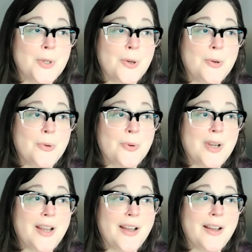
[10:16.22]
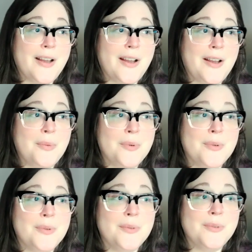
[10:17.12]
so uh, I
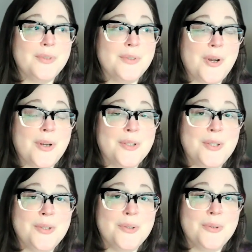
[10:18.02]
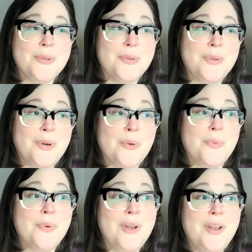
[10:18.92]
will talk to you
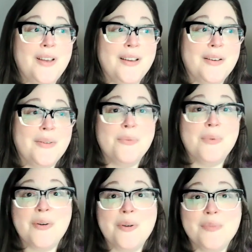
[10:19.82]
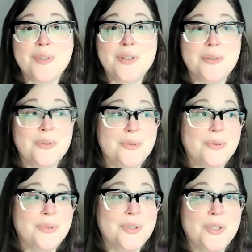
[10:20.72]
or welcome
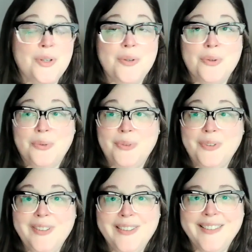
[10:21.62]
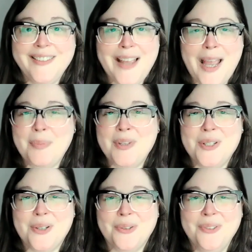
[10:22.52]
to June. Happy
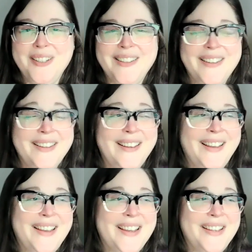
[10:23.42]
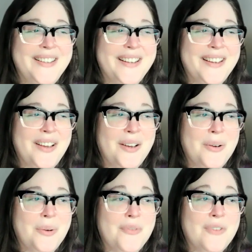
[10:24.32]
June. And
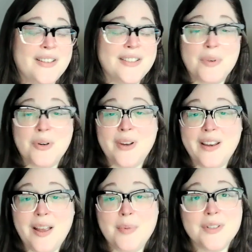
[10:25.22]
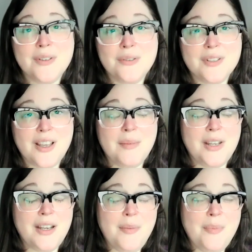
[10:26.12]
uh, we've got some great episodes
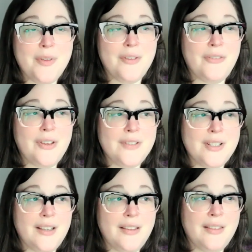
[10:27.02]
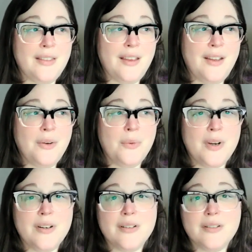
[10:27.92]
coming up. On the 15th,
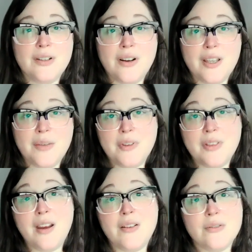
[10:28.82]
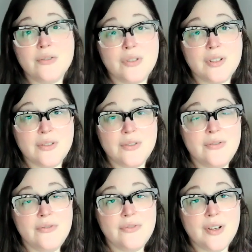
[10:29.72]
we're talking with Carol
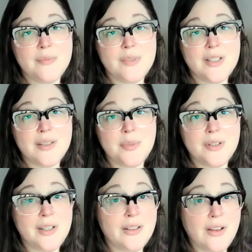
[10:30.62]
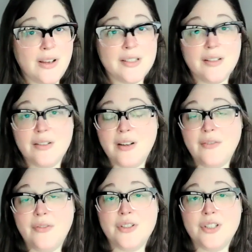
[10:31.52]
Driscoll from Disability Law Center
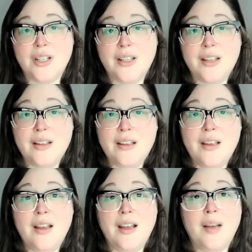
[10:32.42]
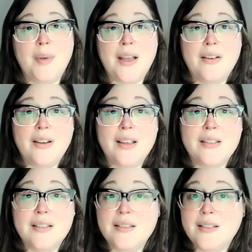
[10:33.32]
of Virginia about
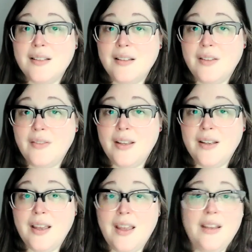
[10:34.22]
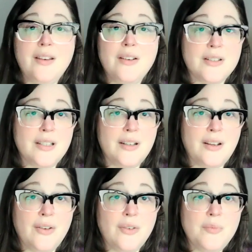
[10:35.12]
assisted living and
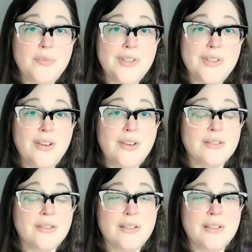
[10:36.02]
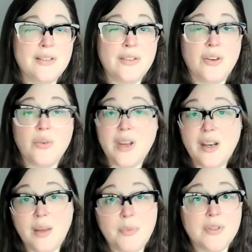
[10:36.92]
nursing homes. So, this is a
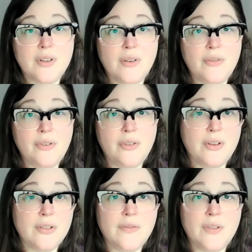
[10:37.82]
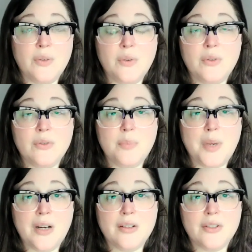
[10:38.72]
great episode for those of you whose
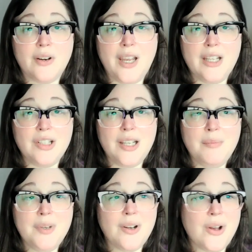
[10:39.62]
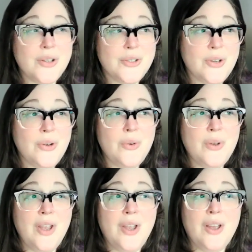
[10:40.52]
parents are aging, but
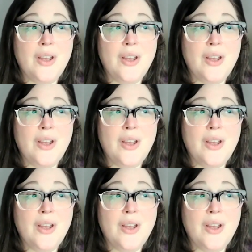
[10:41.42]
also